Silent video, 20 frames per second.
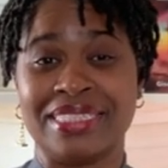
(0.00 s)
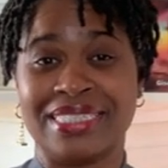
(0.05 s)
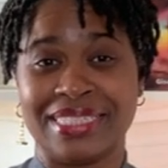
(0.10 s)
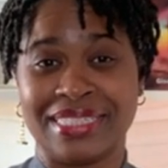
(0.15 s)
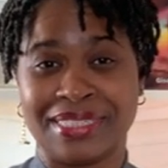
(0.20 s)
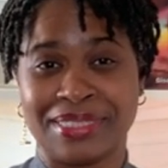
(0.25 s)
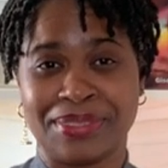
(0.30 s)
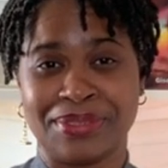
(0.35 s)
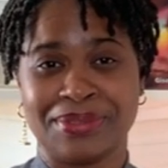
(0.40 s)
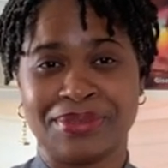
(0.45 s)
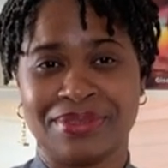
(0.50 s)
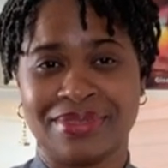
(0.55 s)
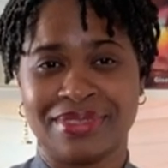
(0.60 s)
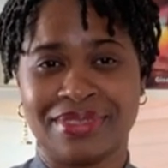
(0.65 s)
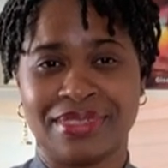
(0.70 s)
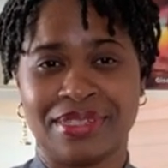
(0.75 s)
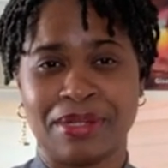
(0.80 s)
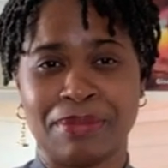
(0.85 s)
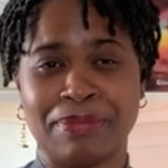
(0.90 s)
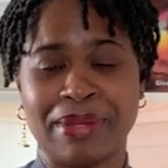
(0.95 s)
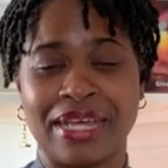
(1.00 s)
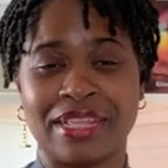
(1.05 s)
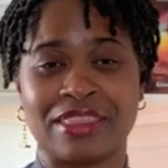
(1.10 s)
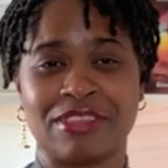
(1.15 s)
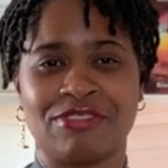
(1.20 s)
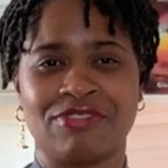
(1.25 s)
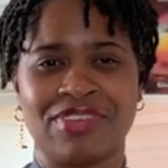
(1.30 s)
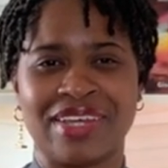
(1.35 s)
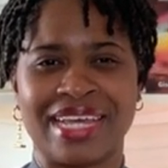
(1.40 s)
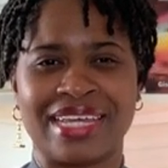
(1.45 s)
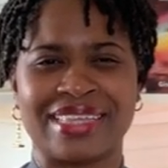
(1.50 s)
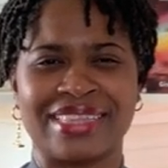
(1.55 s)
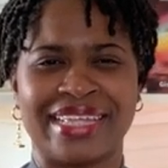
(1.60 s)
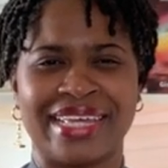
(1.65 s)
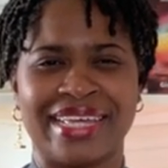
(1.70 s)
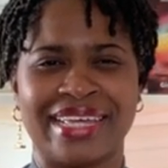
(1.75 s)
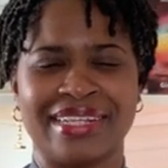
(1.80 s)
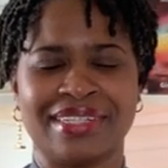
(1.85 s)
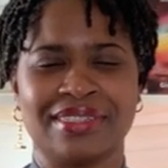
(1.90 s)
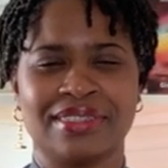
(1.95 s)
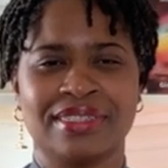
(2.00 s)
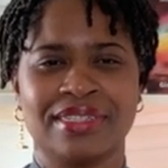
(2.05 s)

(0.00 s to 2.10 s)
deal about the fact that